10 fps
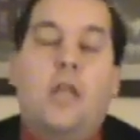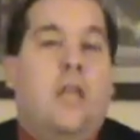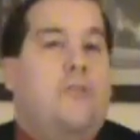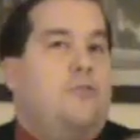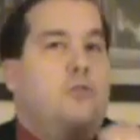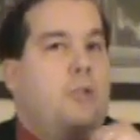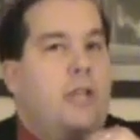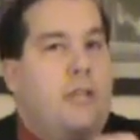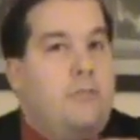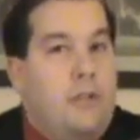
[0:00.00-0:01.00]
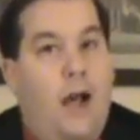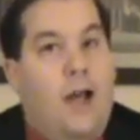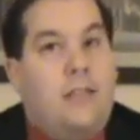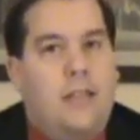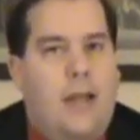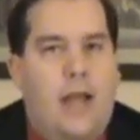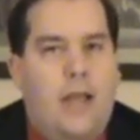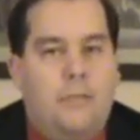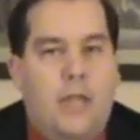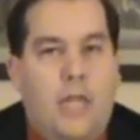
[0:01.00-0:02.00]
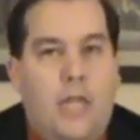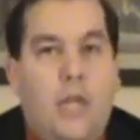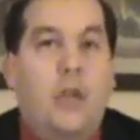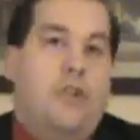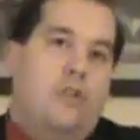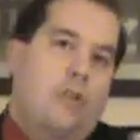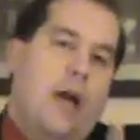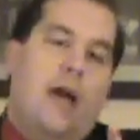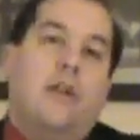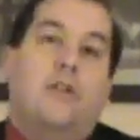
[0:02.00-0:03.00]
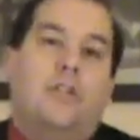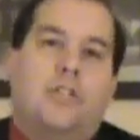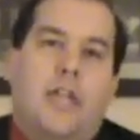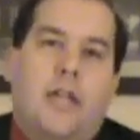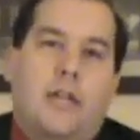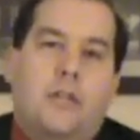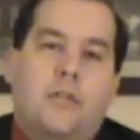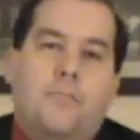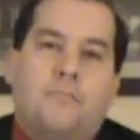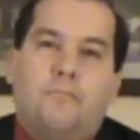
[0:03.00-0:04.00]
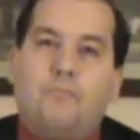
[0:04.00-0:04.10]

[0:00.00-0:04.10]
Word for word: If you believe not that I am He, you'll die in your sins.